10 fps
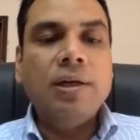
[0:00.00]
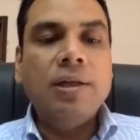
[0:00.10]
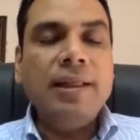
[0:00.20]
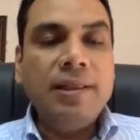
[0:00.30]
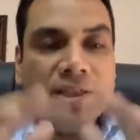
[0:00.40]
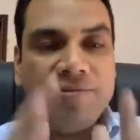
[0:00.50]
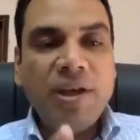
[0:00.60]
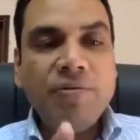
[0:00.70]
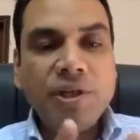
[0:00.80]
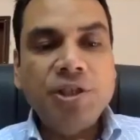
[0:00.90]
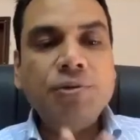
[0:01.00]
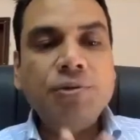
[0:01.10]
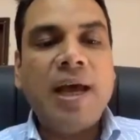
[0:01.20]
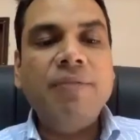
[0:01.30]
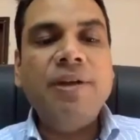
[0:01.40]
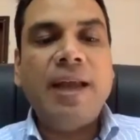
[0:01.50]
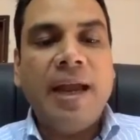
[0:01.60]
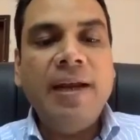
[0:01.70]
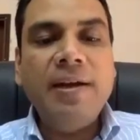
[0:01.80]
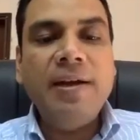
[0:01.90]
And this waiver should have an
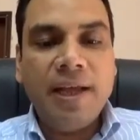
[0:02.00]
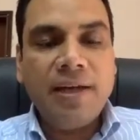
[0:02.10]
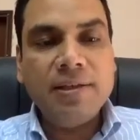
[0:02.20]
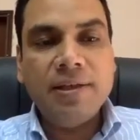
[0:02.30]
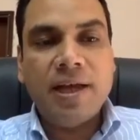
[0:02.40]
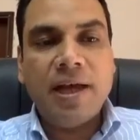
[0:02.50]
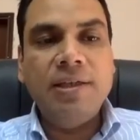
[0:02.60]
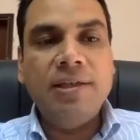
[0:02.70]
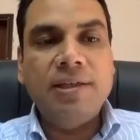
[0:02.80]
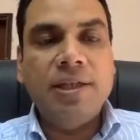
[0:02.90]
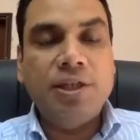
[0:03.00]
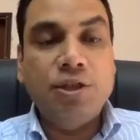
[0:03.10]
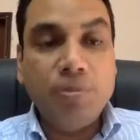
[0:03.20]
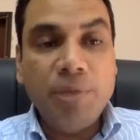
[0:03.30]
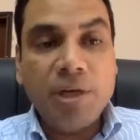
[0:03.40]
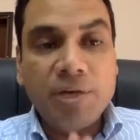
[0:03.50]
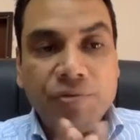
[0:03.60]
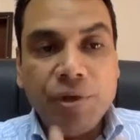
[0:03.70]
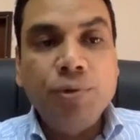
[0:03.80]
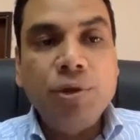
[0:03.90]
end date, and it should be
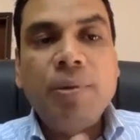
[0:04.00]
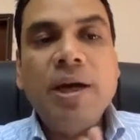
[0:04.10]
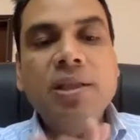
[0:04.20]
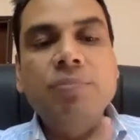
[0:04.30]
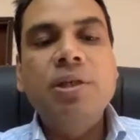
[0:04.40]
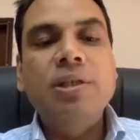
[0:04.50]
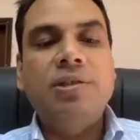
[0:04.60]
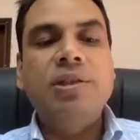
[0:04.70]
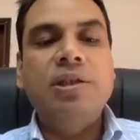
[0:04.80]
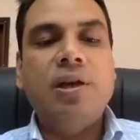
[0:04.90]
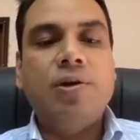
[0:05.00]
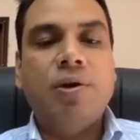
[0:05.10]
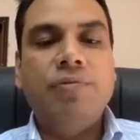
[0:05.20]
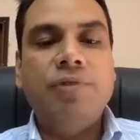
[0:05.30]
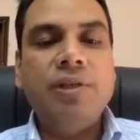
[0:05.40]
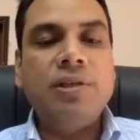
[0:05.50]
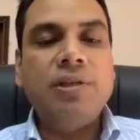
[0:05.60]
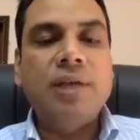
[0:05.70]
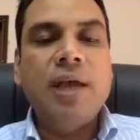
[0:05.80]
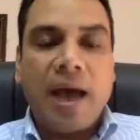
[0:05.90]
reviewed by the Ministerial
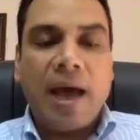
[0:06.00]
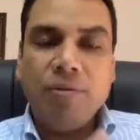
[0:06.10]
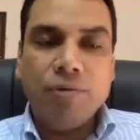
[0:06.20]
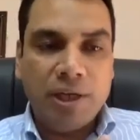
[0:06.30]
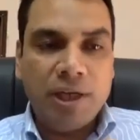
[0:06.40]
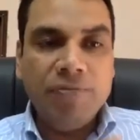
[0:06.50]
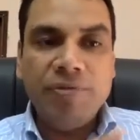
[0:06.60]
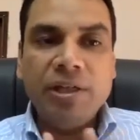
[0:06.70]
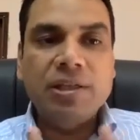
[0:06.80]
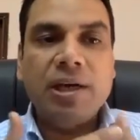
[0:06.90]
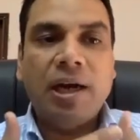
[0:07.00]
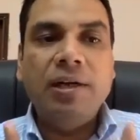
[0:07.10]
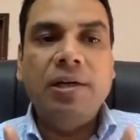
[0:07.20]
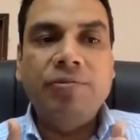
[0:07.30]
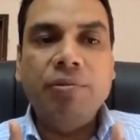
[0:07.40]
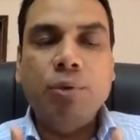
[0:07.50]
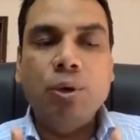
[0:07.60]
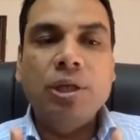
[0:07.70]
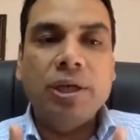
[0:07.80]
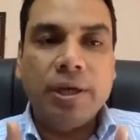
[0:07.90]
Conference annually if it is granted for
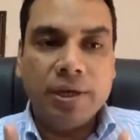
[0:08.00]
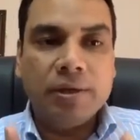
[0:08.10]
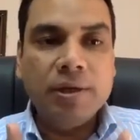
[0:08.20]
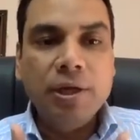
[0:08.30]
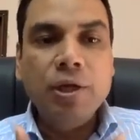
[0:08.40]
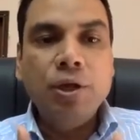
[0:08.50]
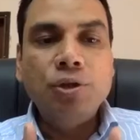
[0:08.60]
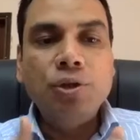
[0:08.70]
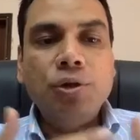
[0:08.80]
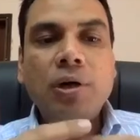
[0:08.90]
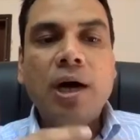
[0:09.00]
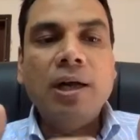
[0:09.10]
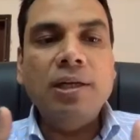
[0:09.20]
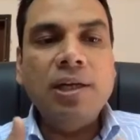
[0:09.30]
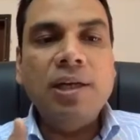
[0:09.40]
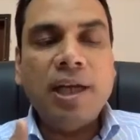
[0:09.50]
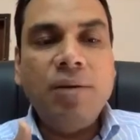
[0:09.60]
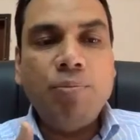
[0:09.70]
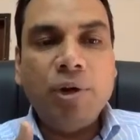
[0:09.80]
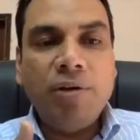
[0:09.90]
more than a year. So Article
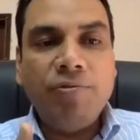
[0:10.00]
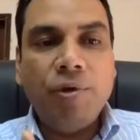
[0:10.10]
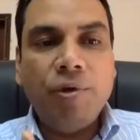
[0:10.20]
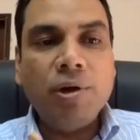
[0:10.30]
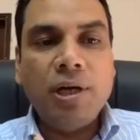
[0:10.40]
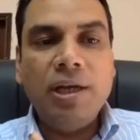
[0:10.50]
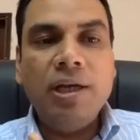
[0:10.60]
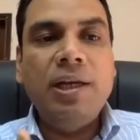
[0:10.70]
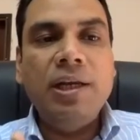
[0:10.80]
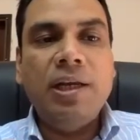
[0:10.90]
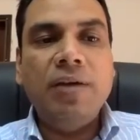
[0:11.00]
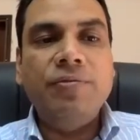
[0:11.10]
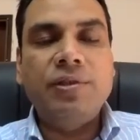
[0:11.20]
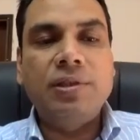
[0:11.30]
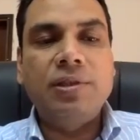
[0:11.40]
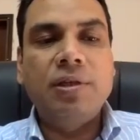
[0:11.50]
9.4 clearly gives